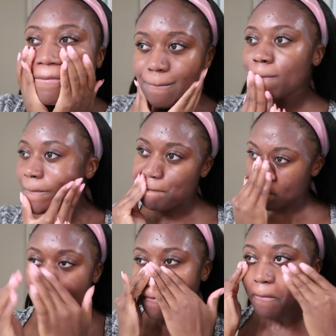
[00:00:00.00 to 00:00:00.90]
the
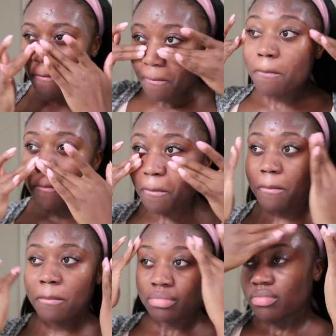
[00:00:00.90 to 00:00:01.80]
sunscreen as my
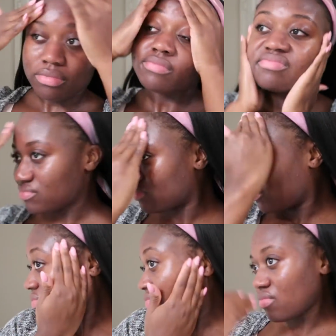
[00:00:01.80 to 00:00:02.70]
final layer. I
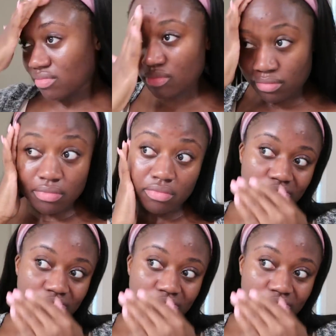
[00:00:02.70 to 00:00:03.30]
think it actually rubbed